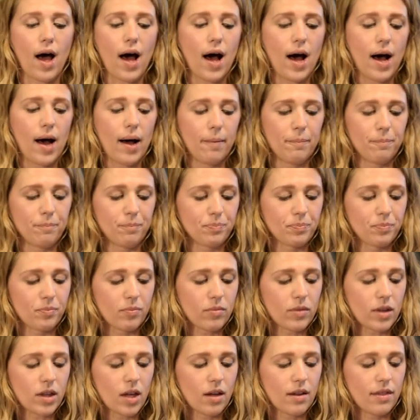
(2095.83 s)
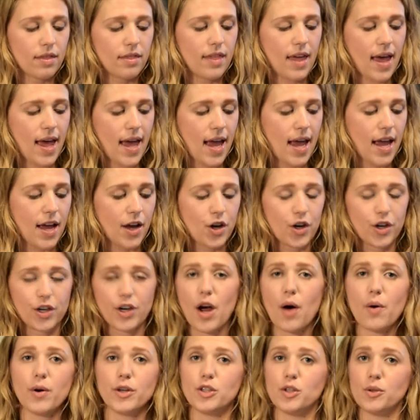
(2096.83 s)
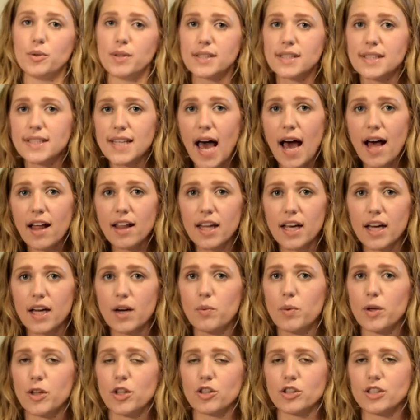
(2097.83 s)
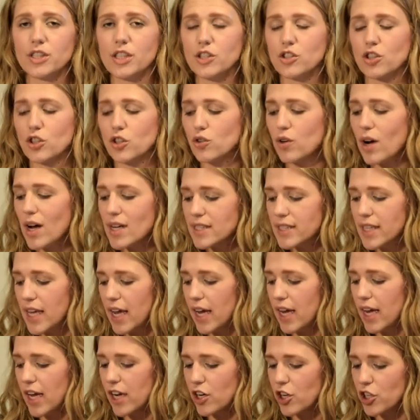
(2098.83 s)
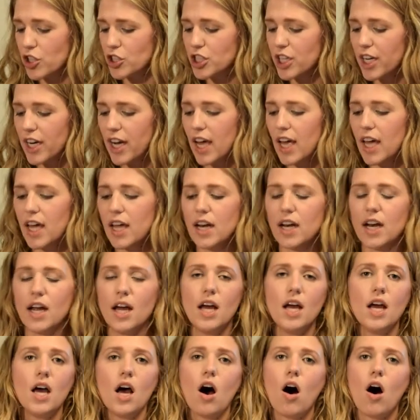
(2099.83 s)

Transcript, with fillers: Um, they could go into a salad with your Caesar dressing and your chicken.